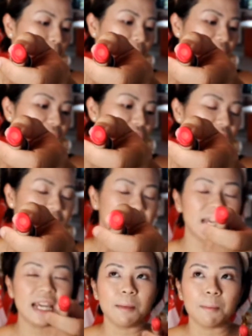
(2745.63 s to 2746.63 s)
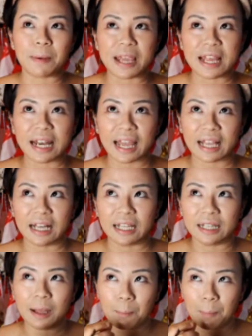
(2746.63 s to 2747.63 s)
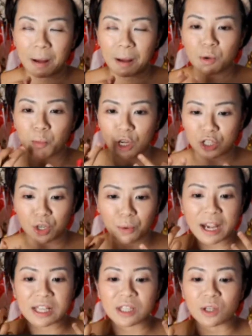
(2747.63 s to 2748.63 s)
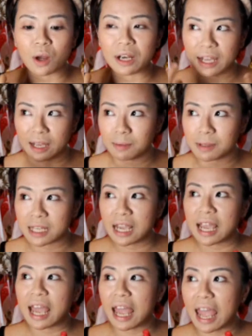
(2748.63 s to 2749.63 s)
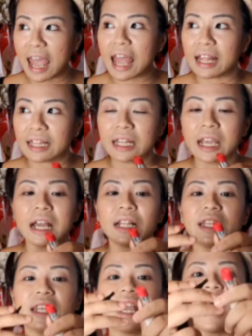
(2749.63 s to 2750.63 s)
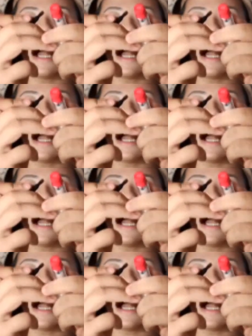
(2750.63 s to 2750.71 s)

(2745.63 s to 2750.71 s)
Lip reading: will actually be like a lip balm to moisturize your lips, and the